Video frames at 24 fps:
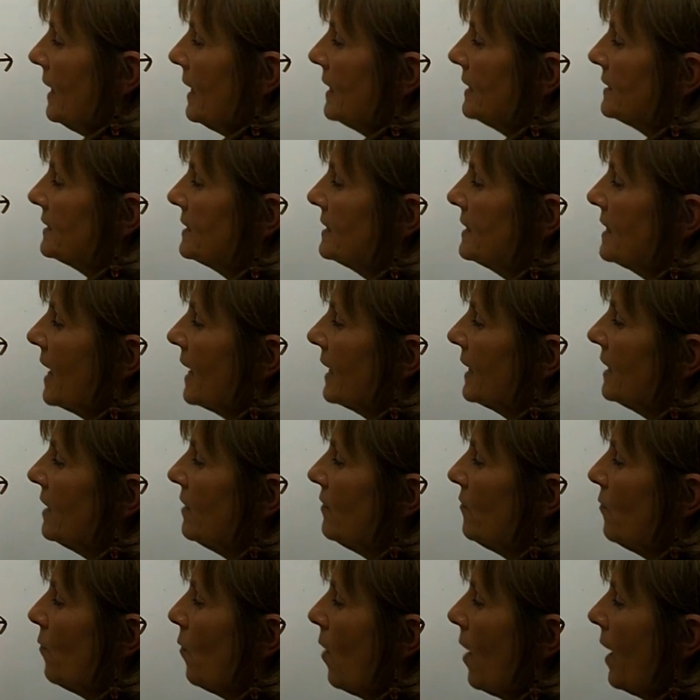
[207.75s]
Is
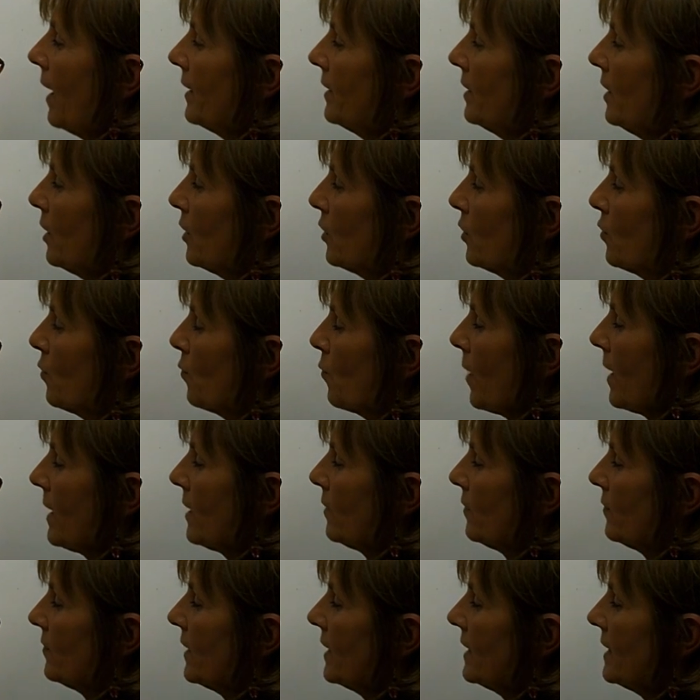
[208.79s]
-1
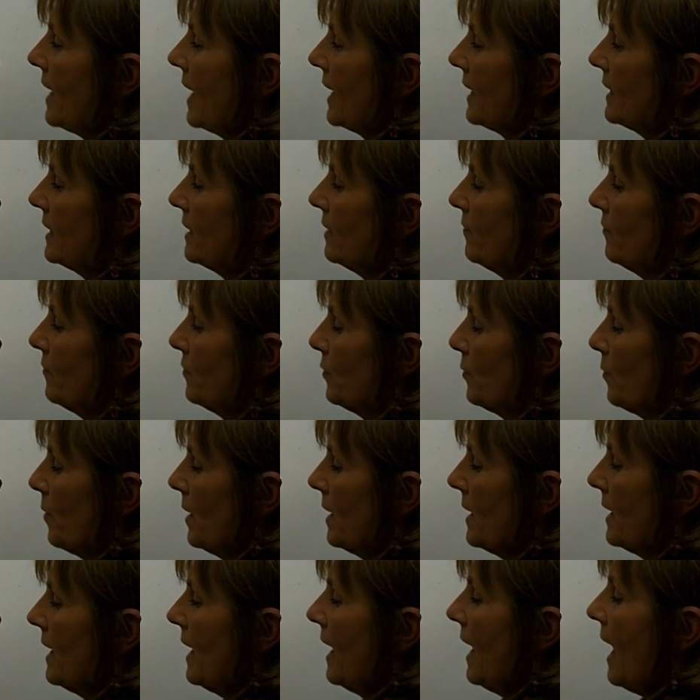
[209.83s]
greater than
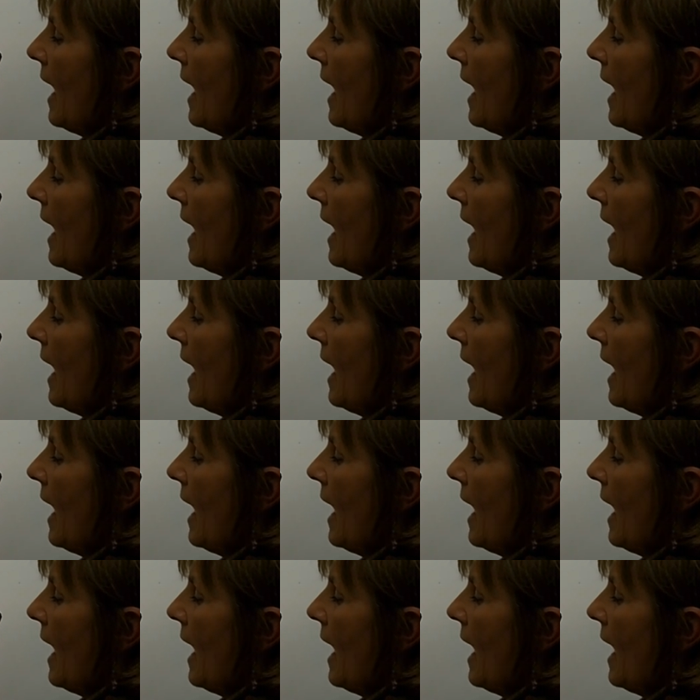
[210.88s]
-3?